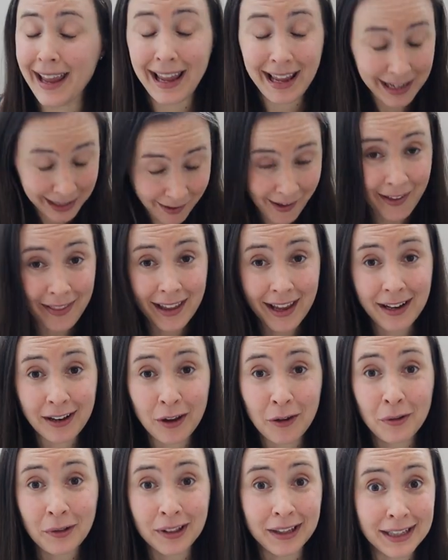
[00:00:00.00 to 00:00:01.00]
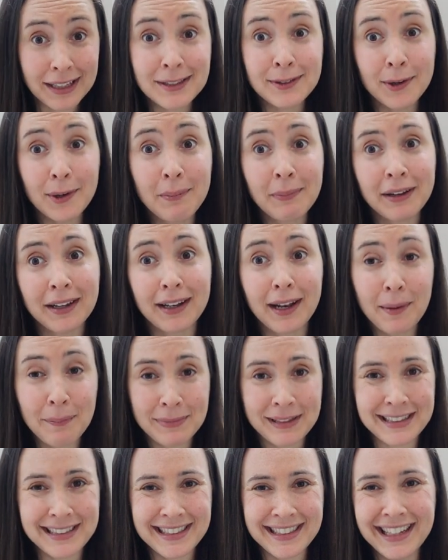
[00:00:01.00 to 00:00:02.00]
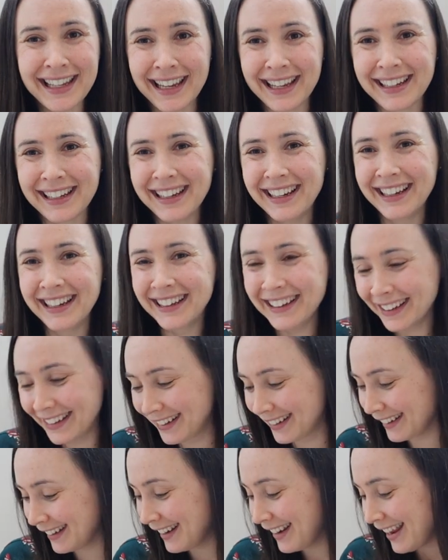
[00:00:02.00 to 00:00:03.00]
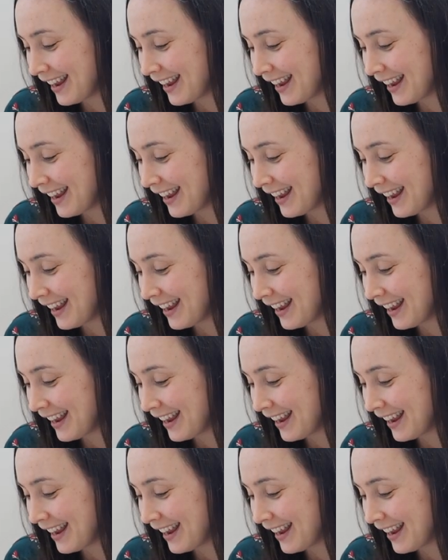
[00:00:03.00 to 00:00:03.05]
And on that note, let's open it up and see it.